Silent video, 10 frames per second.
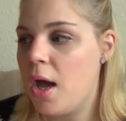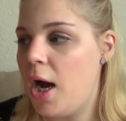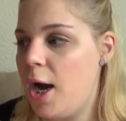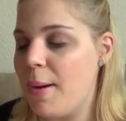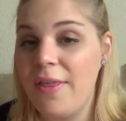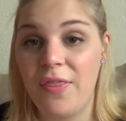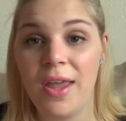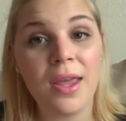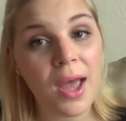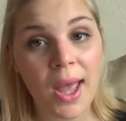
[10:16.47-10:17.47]
Um, I
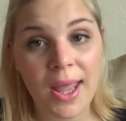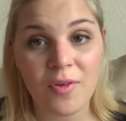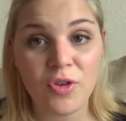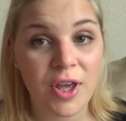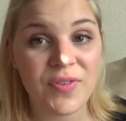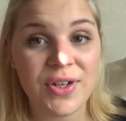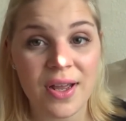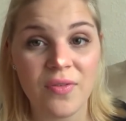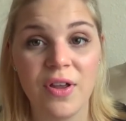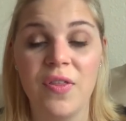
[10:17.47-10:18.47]
think I have covered
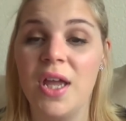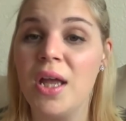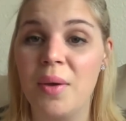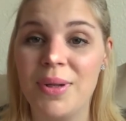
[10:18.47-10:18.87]
everything.